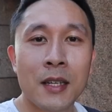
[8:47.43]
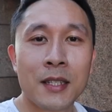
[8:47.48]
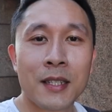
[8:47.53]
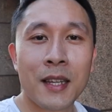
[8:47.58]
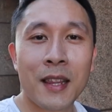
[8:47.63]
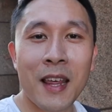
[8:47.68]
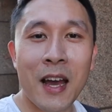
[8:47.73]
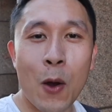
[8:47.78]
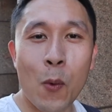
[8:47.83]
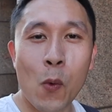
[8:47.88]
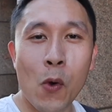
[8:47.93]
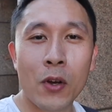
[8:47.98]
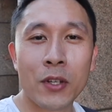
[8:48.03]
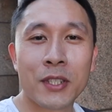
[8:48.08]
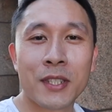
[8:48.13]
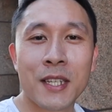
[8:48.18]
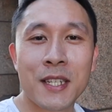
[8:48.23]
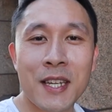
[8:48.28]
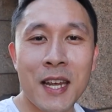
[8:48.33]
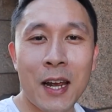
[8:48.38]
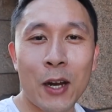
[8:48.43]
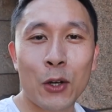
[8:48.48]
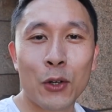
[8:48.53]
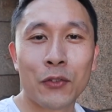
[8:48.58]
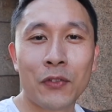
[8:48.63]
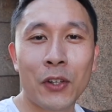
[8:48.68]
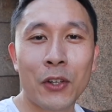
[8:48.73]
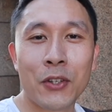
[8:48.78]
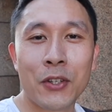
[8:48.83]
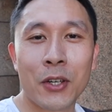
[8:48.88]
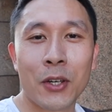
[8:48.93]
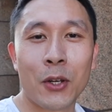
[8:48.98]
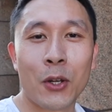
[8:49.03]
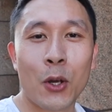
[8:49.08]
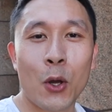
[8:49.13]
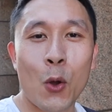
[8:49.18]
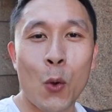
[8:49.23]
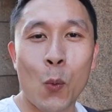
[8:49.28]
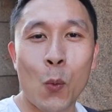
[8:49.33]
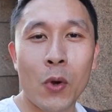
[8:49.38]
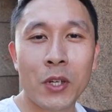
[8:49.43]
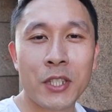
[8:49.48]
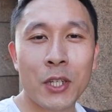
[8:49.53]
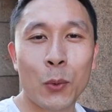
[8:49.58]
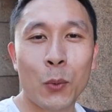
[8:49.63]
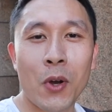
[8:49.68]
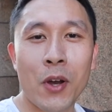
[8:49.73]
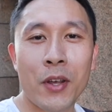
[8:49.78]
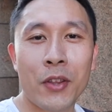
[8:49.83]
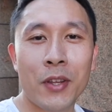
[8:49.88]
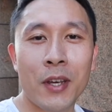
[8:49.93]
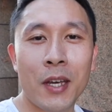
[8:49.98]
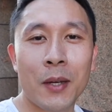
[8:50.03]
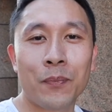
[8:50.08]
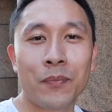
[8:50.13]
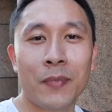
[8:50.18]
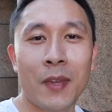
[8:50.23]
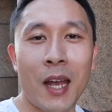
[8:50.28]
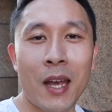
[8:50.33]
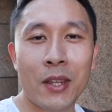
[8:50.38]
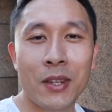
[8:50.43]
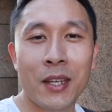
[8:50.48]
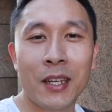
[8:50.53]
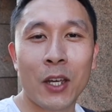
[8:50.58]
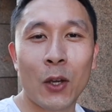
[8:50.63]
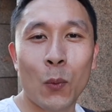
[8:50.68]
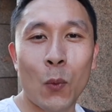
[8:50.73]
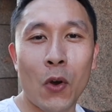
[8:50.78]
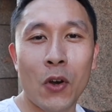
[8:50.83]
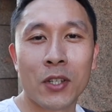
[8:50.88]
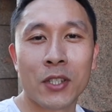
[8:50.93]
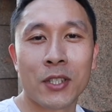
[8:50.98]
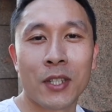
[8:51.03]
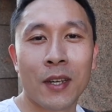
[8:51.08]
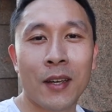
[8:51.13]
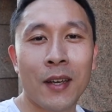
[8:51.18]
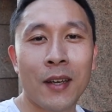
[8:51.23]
So that was the Tower of London. Was it worth it? I think it was.